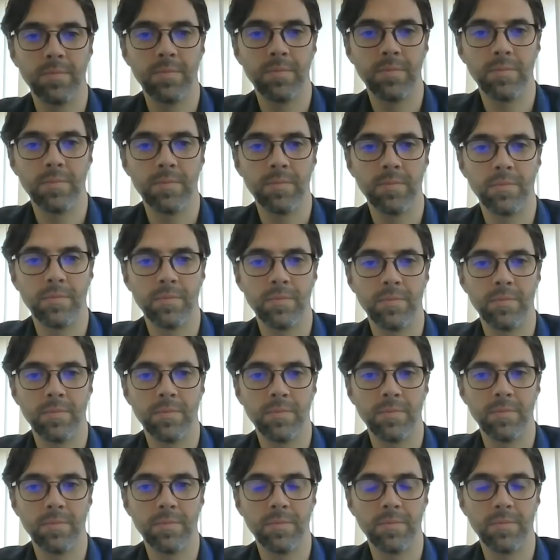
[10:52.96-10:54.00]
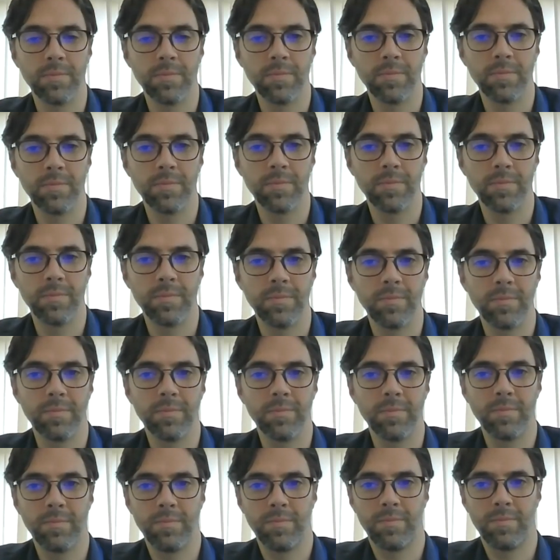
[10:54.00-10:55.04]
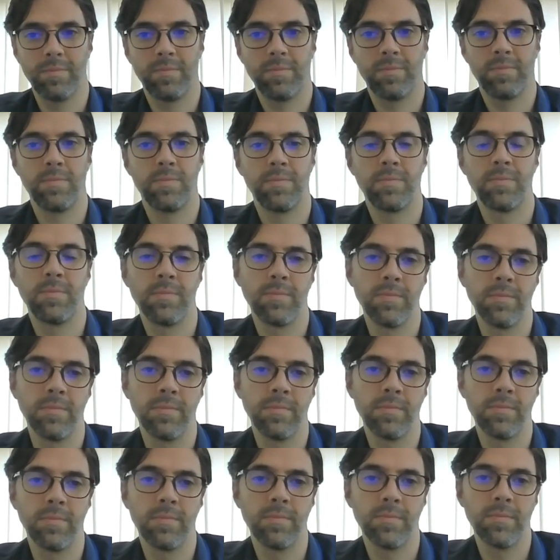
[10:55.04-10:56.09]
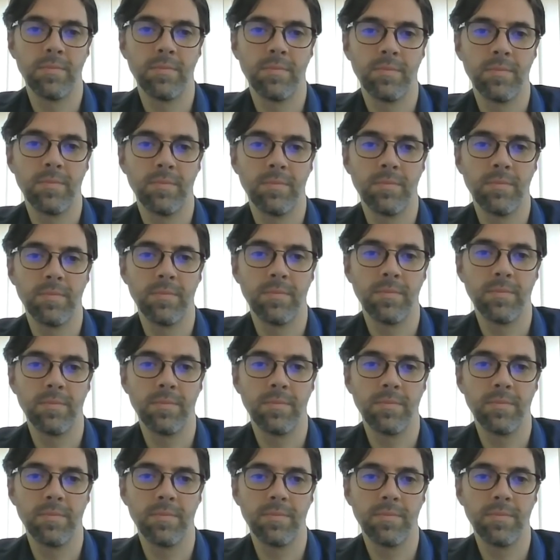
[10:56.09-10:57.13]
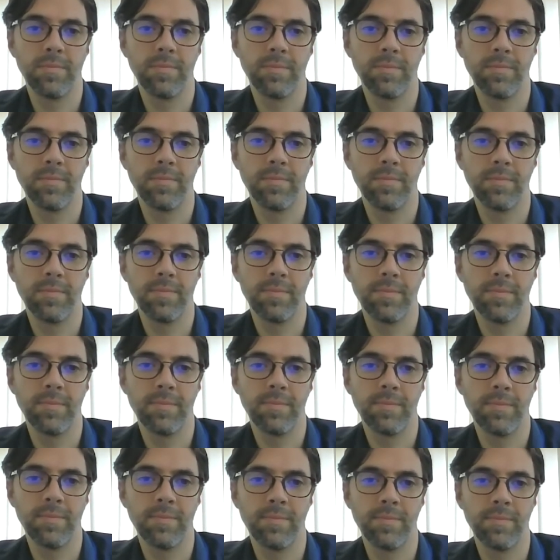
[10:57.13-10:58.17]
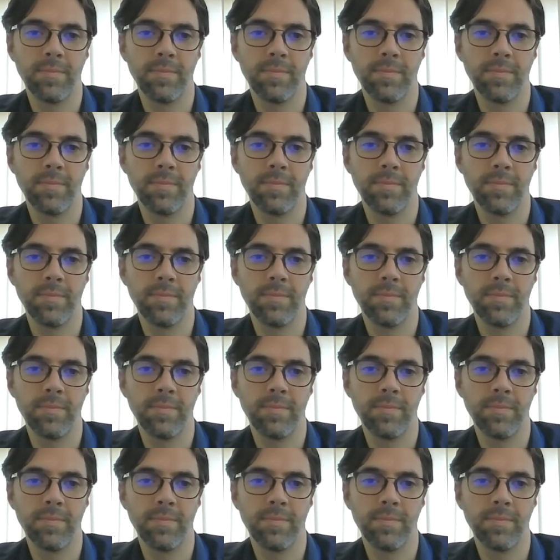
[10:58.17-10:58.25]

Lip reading: (silent)